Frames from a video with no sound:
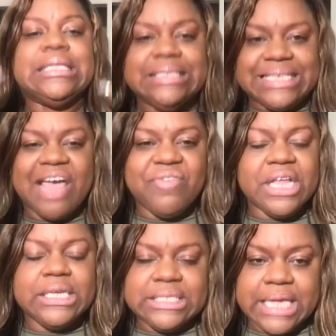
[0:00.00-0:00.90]

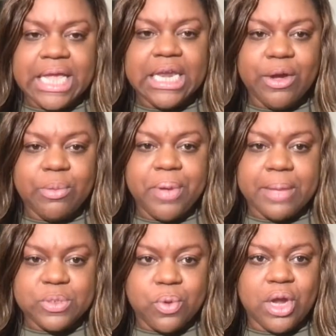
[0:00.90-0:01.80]
Definitely say hello to
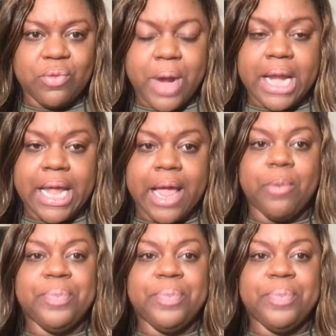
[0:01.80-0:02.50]
Pops Waller right now,